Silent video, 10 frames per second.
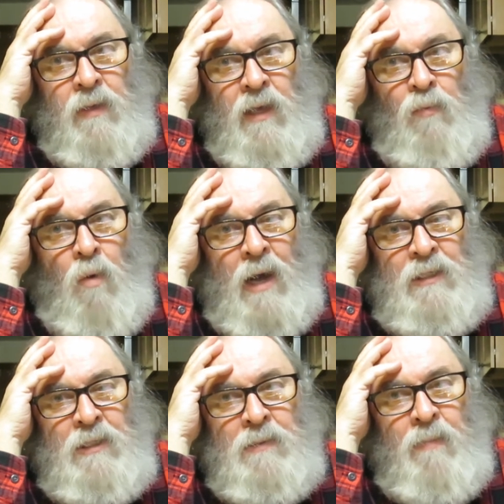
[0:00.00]
He
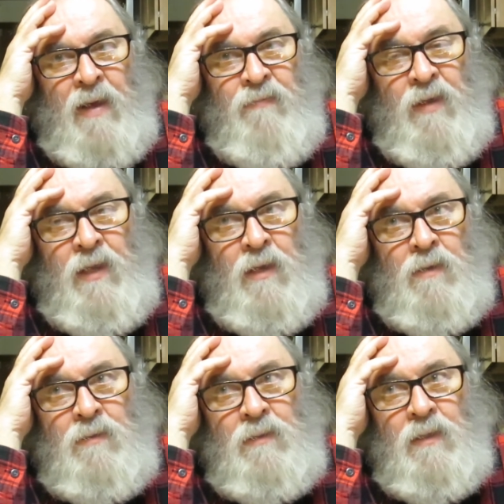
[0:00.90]
watches my
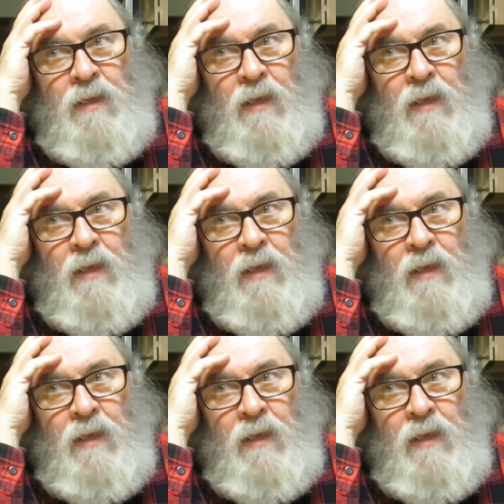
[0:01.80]
videos.